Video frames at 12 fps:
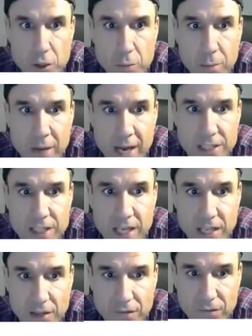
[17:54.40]
2
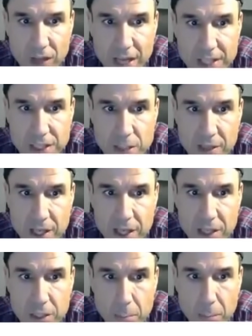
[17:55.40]
megs. It has a flight
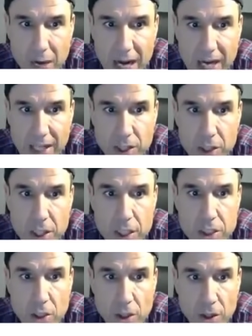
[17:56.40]
simulator,
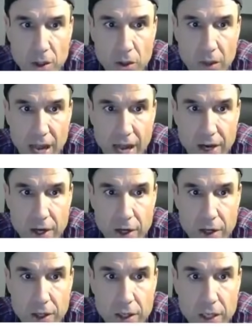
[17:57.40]
compiler, kernel,
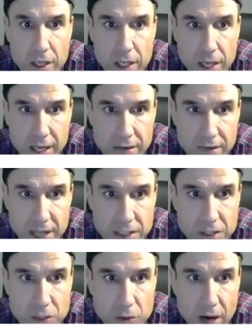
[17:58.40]
editor. It
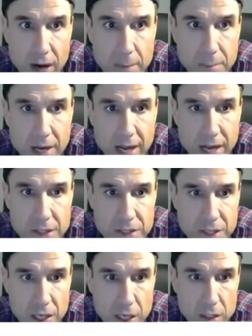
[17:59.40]
even has grep. It
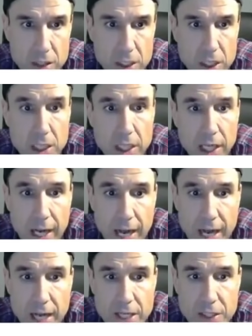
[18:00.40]
has
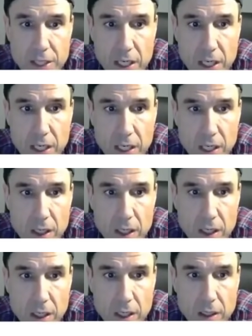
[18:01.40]

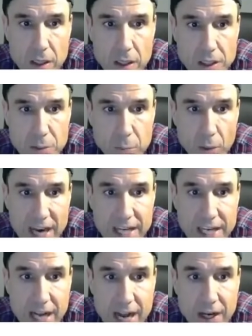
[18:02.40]
a
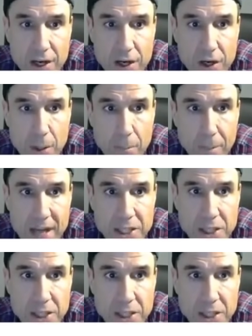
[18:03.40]
sprite editor, a